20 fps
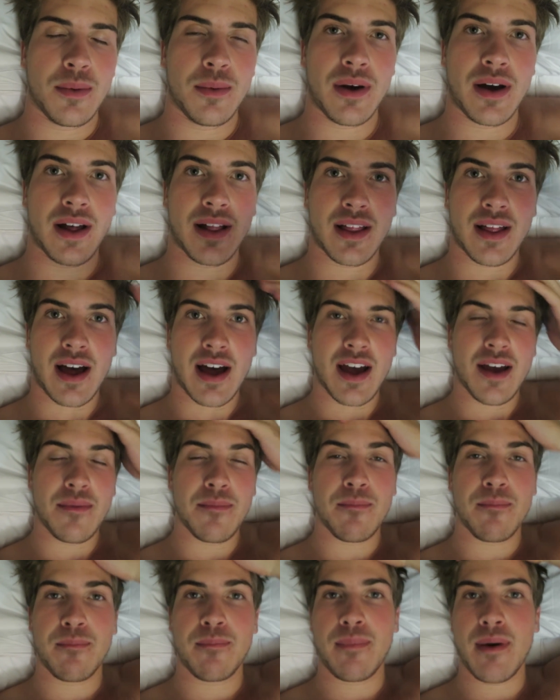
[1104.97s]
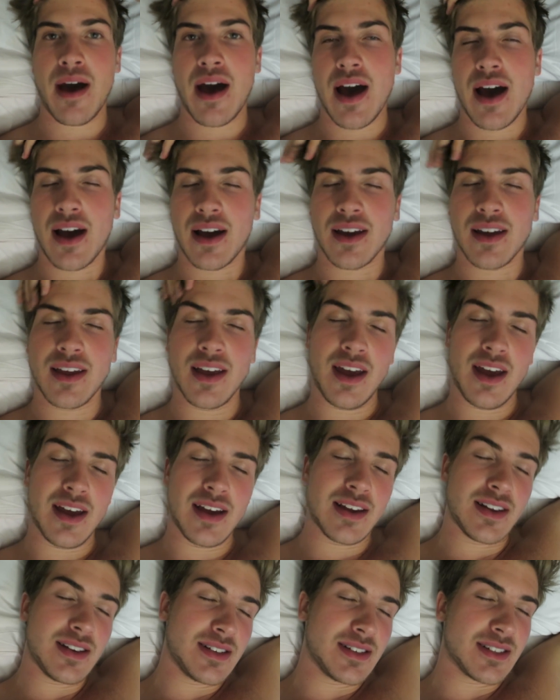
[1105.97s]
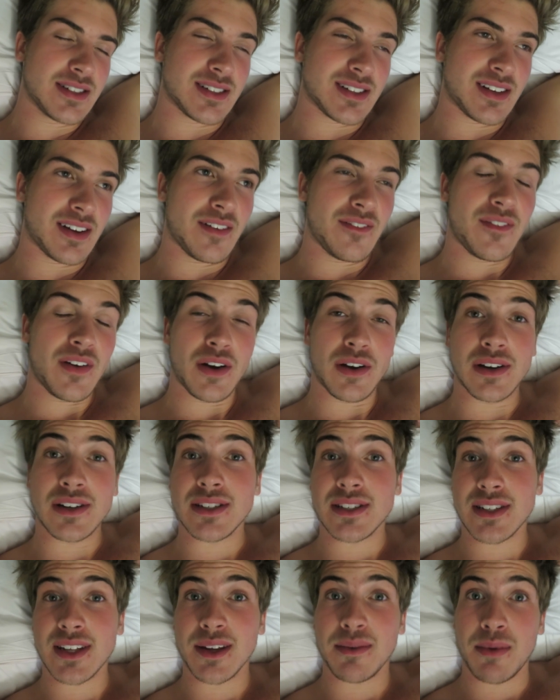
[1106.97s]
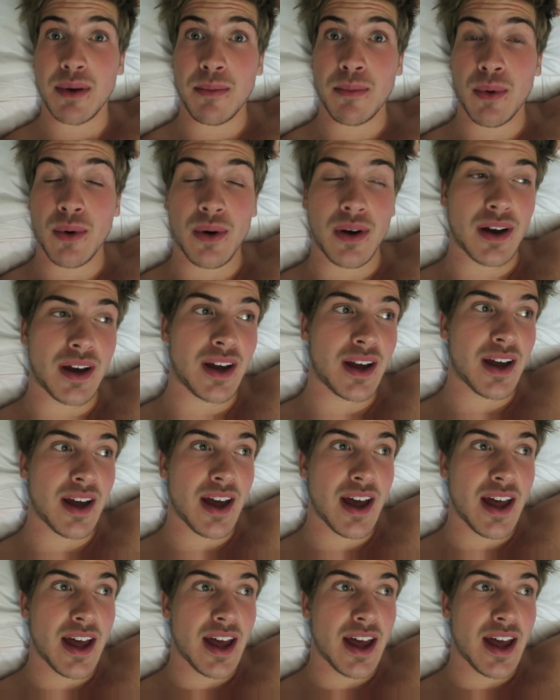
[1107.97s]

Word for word: Well, I am back and very sleepy boy.